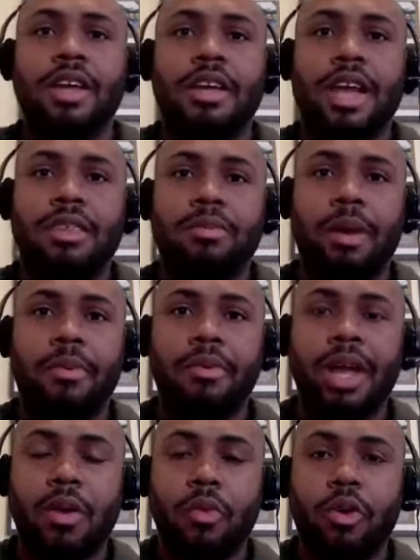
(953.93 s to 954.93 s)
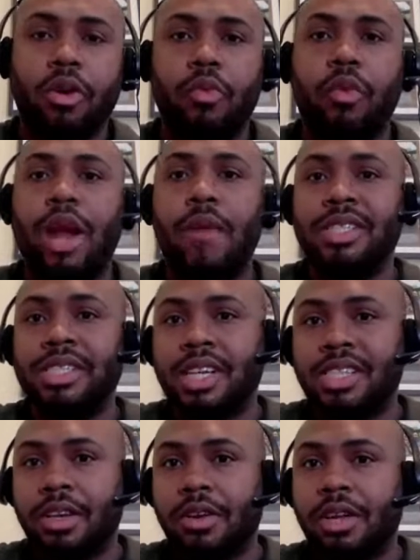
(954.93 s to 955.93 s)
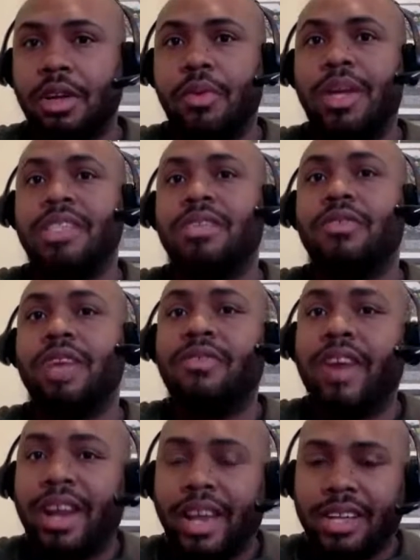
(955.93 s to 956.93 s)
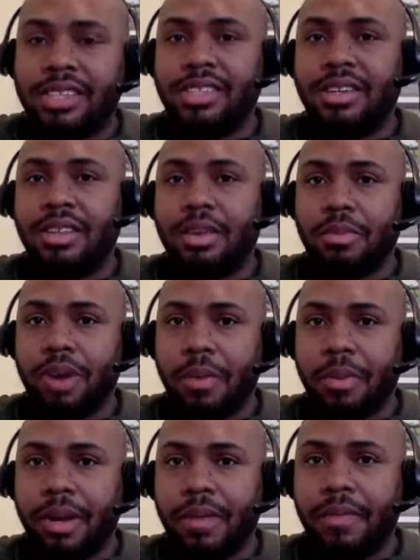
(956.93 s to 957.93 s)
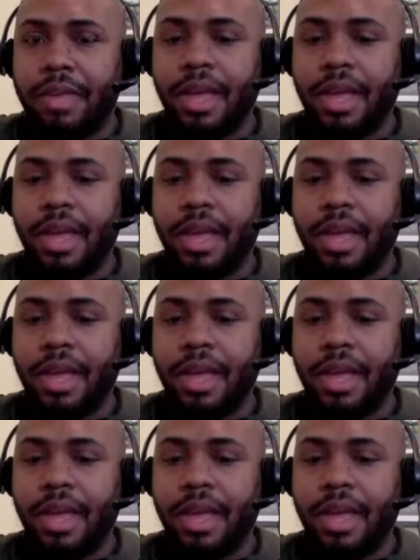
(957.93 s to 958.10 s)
you have the proper network, what I would suggest that you do is refinance the property.